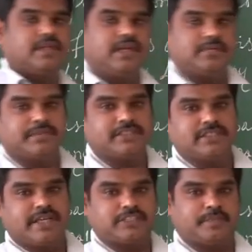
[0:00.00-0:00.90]
A
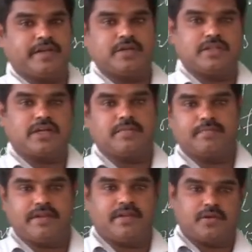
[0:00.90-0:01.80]
person has paid to the
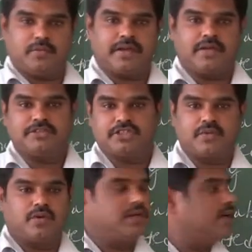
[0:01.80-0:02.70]
company to become a
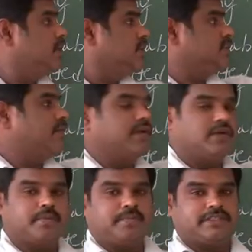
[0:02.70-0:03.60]
shareholder 70
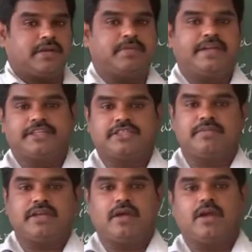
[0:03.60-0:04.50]
rupees. Application
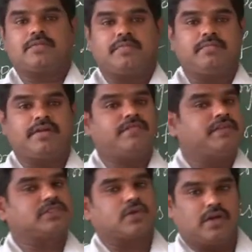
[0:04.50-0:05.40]
money, allotment money,
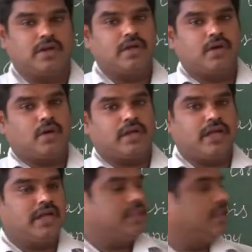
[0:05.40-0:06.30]
first call. Okay.